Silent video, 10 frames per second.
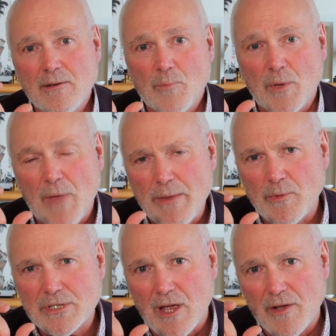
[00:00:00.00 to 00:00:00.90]
But maybe
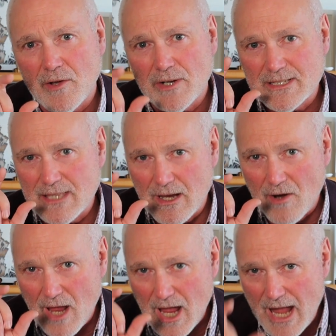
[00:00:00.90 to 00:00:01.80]
what's going on is
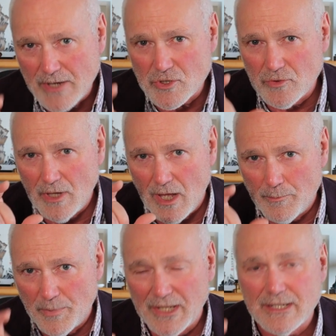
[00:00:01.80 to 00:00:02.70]
their actual
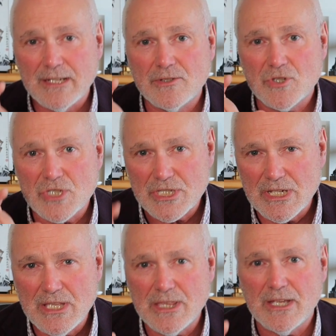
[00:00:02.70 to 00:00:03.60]
ability to
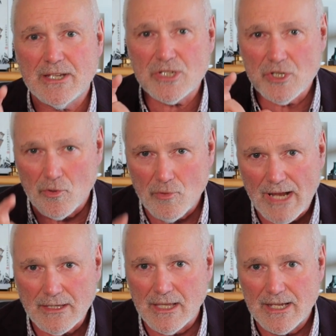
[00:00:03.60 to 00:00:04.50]
see things
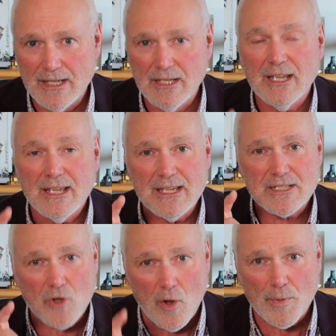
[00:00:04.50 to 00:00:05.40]
correctly
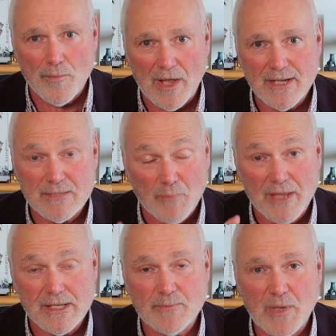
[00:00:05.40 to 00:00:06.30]
is compromised
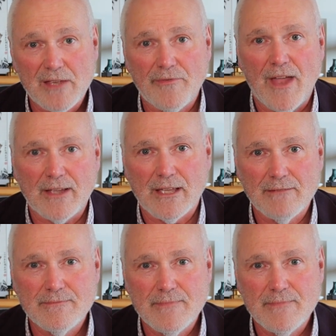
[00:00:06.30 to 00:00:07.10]
by this P factor.